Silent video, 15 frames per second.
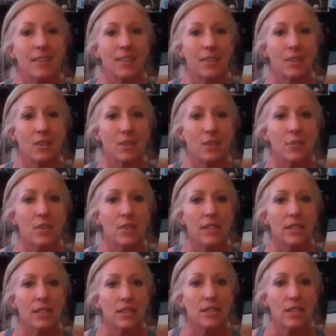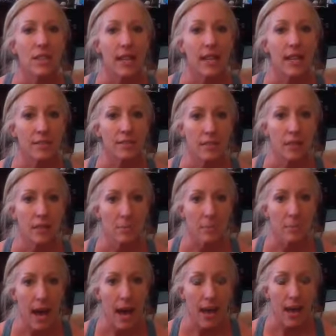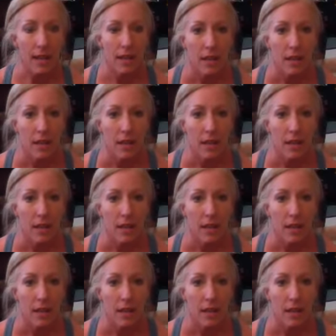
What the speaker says: Good, release your hands to the mat.